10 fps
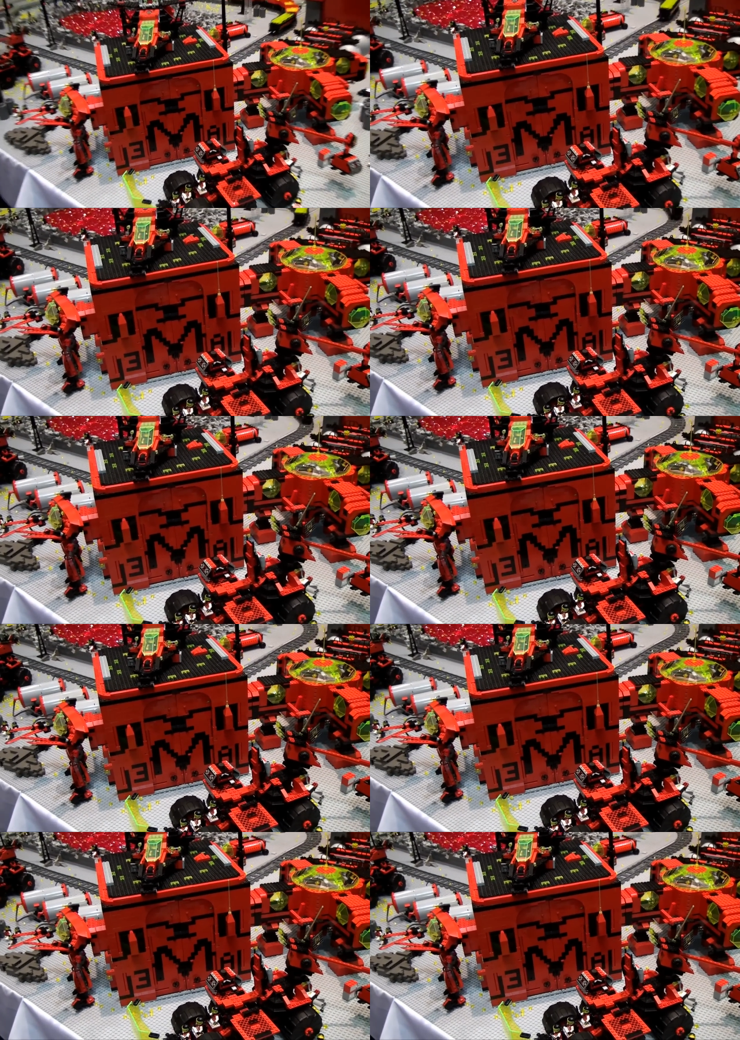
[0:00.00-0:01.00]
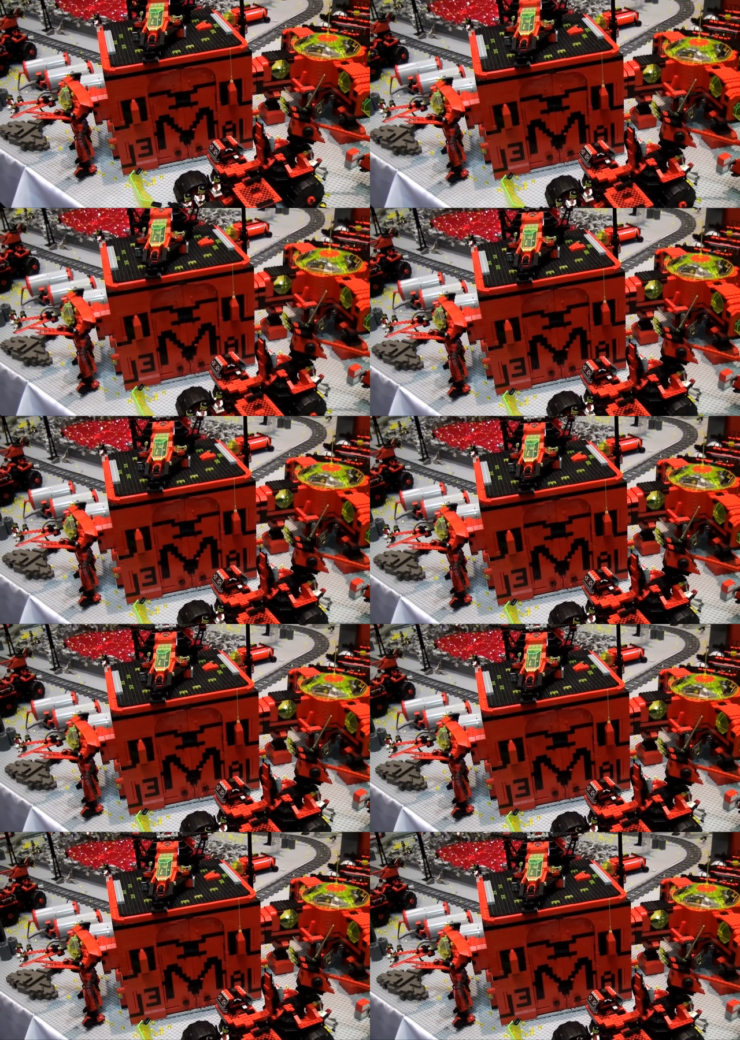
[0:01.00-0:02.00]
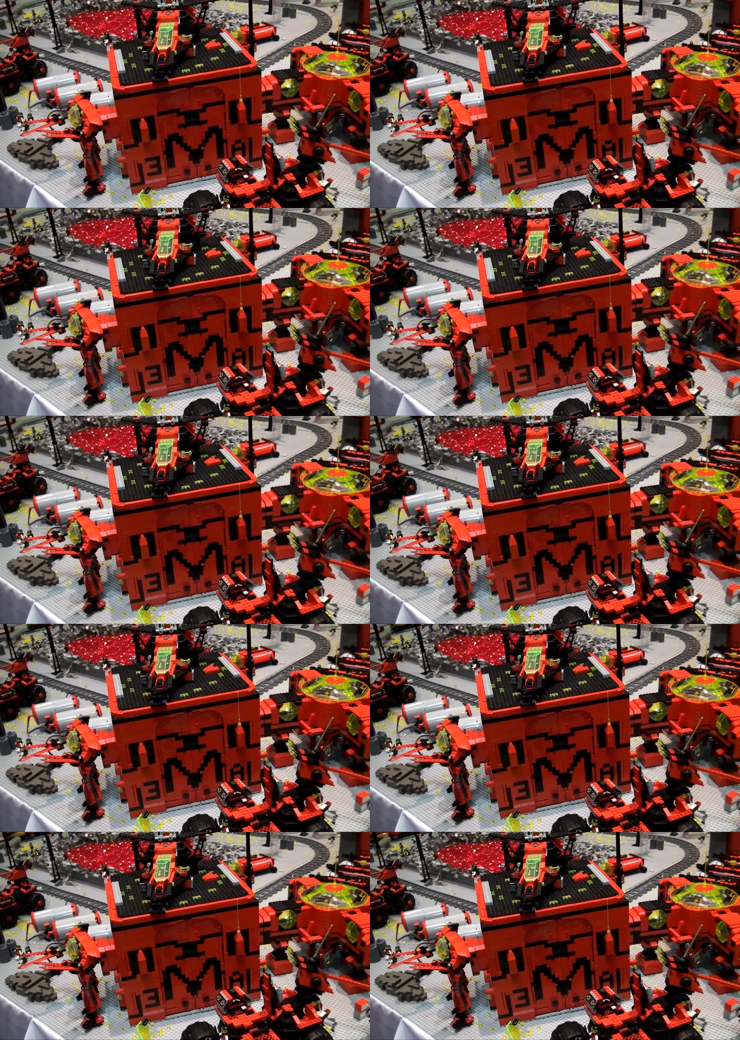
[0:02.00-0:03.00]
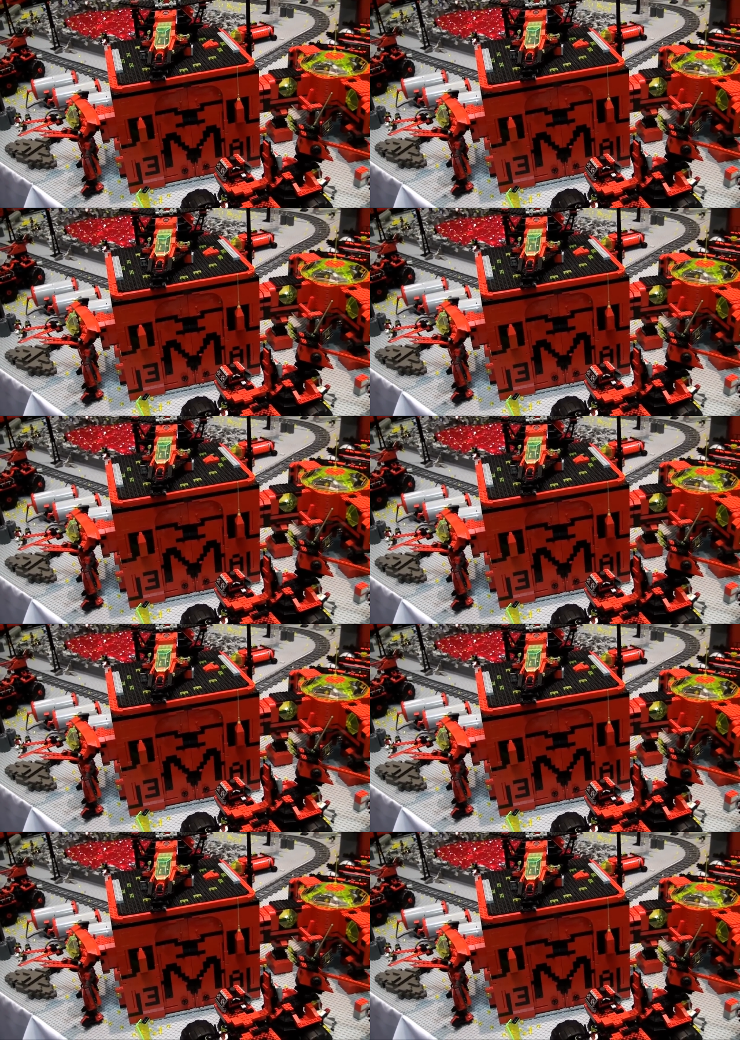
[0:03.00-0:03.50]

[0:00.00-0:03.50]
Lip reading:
Nobody's mouth can be seen.